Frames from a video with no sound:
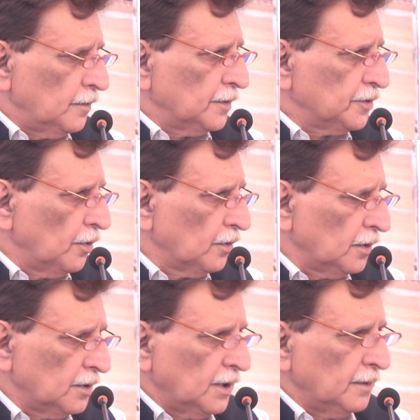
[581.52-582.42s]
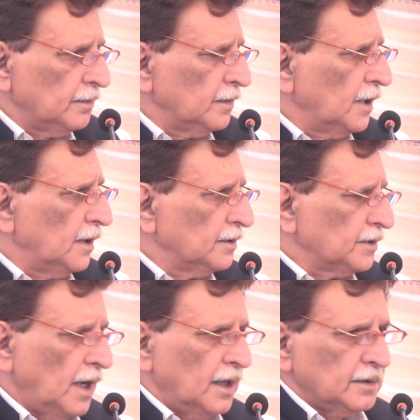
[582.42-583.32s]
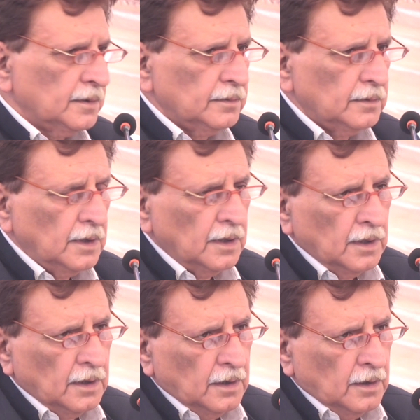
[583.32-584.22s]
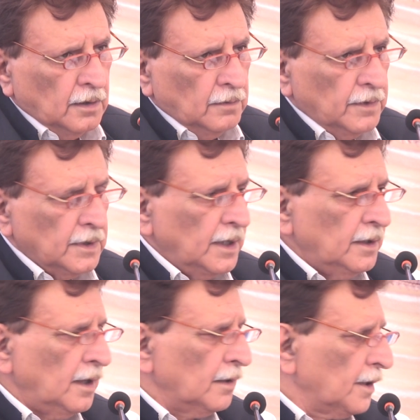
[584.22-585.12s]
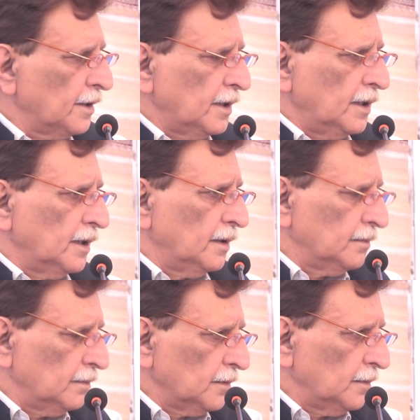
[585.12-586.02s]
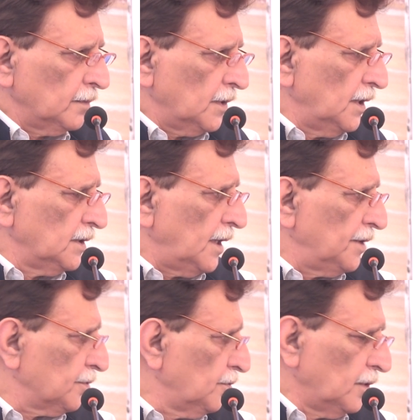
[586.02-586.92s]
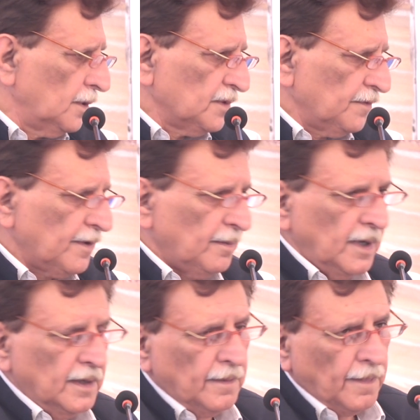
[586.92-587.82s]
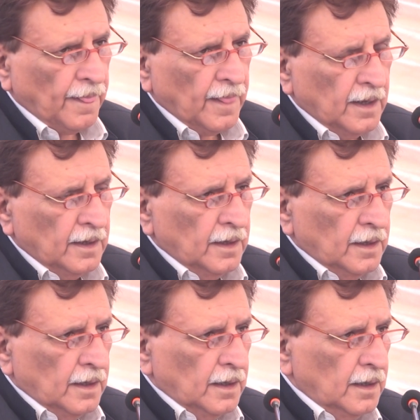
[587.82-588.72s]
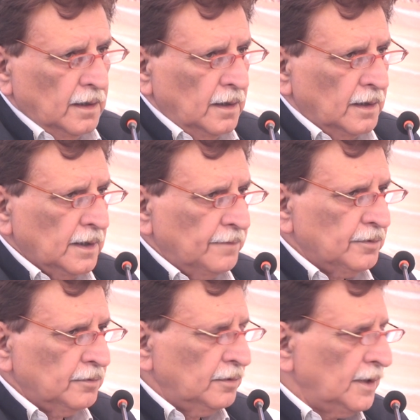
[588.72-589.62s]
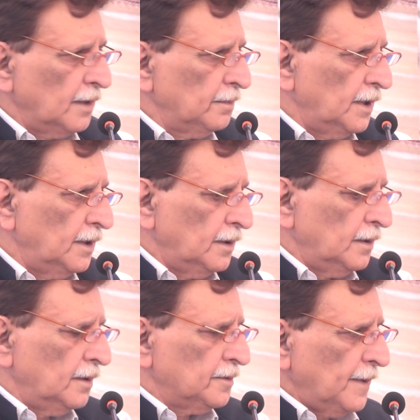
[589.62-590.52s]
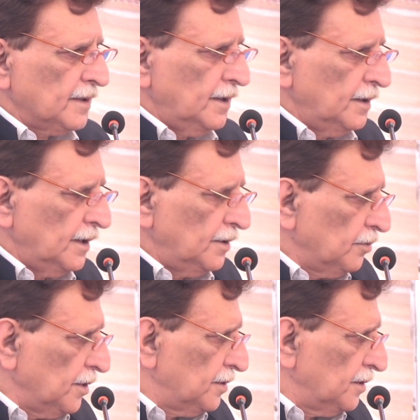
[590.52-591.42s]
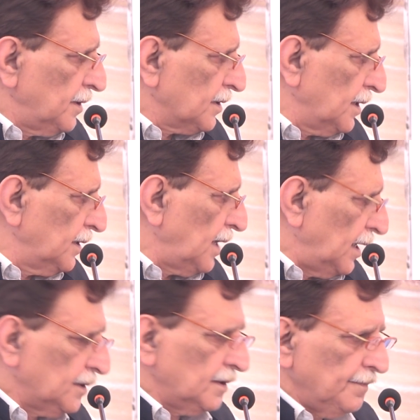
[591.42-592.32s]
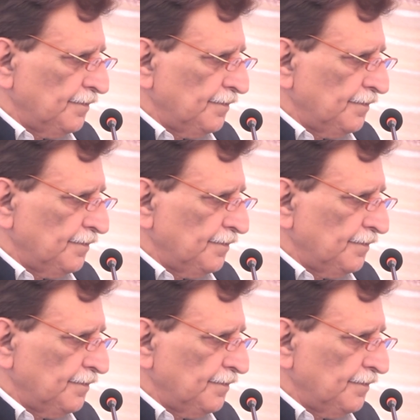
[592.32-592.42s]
was shown on the chart when I inaugurated girls' high school in Muzaffarabad, a lot have to be done in especially in the education sector and health,